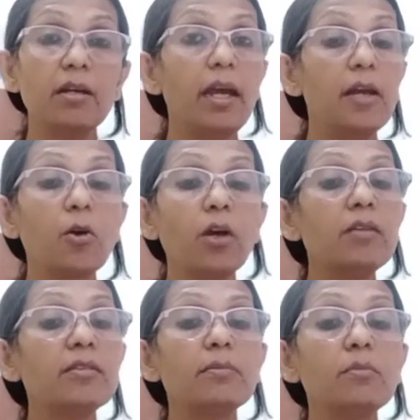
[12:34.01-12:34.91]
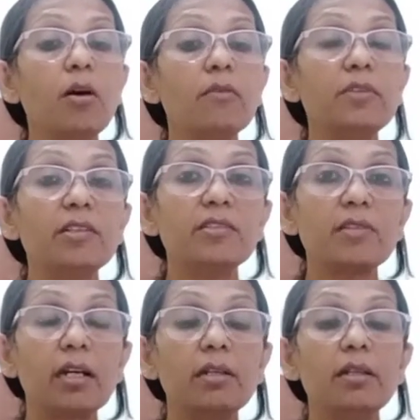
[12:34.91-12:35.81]
The heroism of the
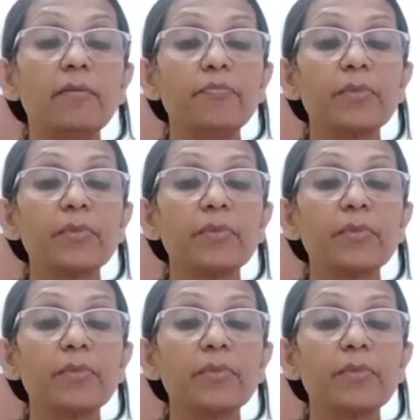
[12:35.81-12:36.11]
struggle